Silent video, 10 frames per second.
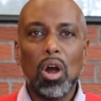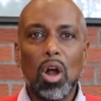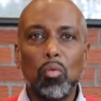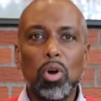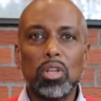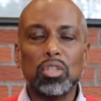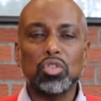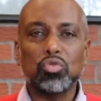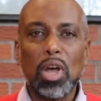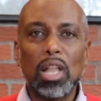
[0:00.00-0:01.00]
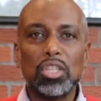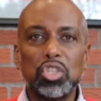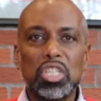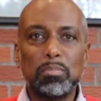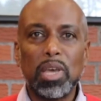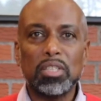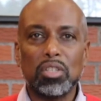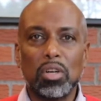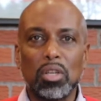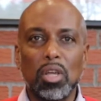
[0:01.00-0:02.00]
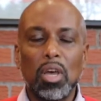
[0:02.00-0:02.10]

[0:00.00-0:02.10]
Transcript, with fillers: are what astrology is based on.